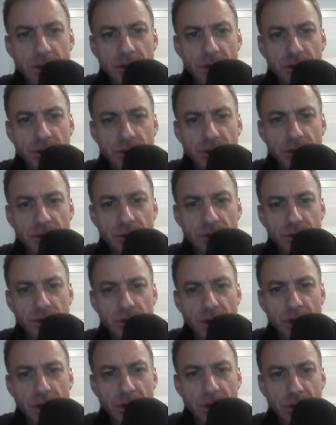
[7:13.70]

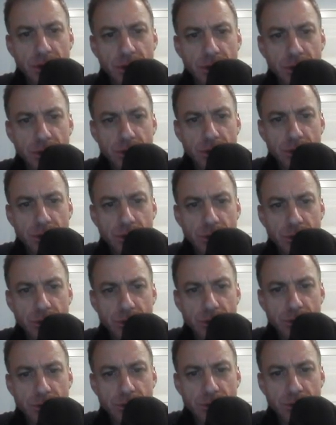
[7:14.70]
So
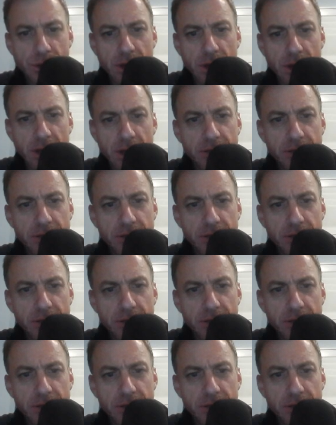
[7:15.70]
I have